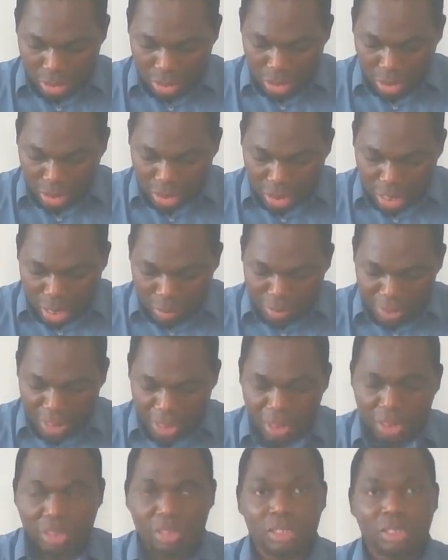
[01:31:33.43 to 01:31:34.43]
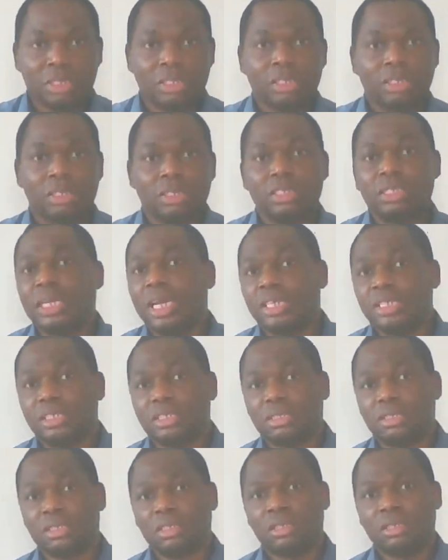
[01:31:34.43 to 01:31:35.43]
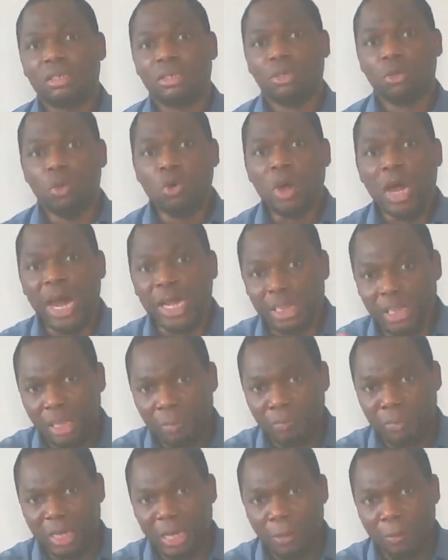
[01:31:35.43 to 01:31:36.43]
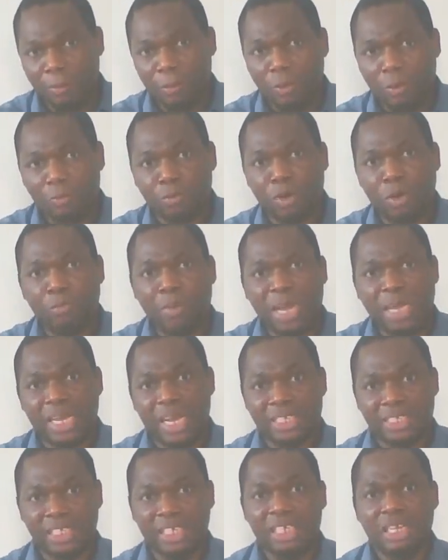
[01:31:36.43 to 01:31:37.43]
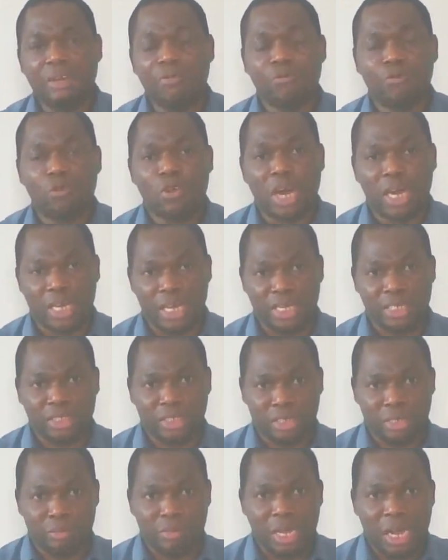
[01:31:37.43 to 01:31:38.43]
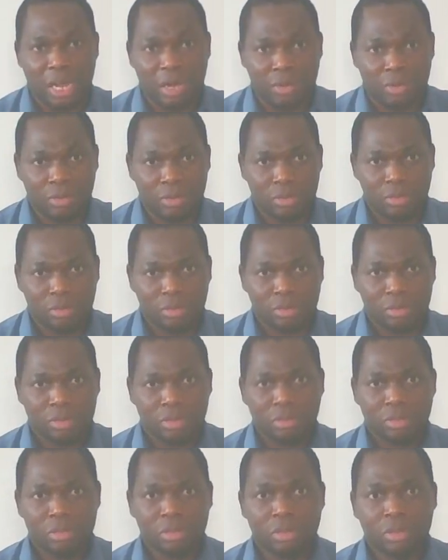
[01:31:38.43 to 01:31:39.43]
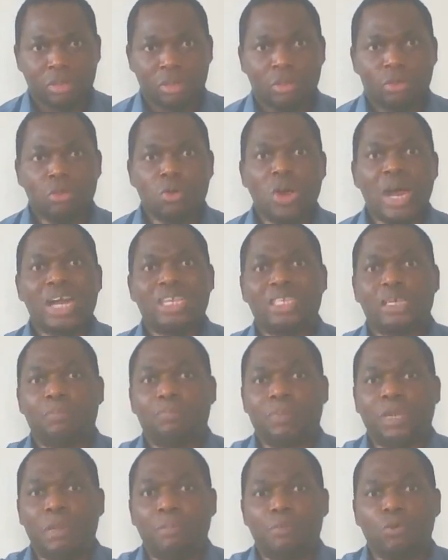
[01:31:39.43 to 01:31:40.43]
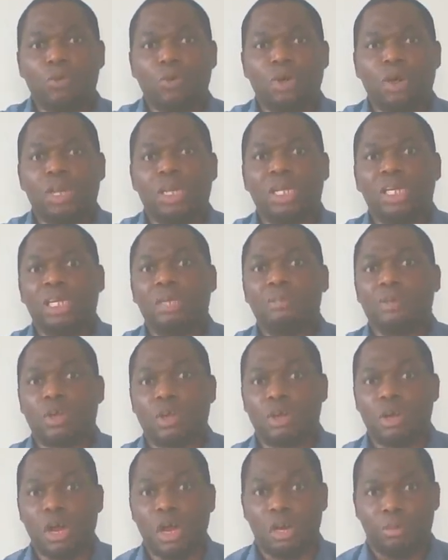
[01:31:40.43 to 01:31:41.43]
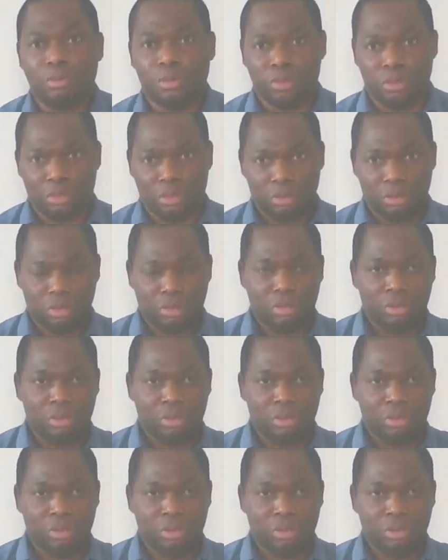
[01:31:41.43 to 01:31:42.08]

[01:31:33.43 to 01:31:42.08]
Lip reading: in his cabinet. Yet, who are the people propagating evil against him now? Who are the people calling him corrupt?